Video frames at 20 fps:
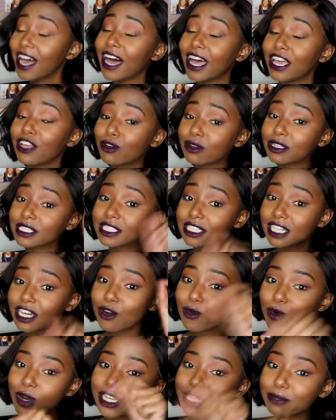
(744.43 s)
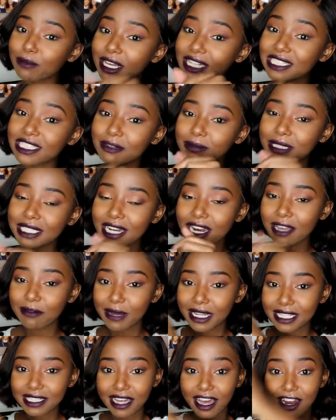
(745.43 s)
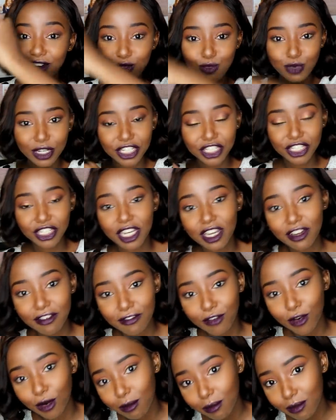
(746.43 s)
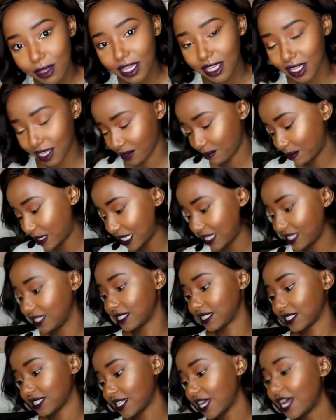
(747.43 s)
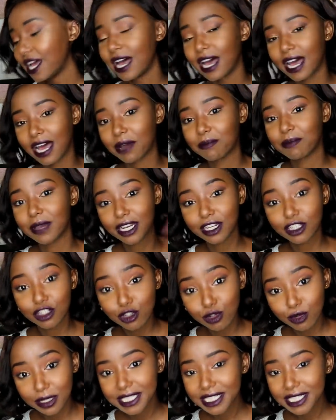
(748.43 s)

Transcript: Are you seeing what my subscribers are wishing for me? Please, I beg, do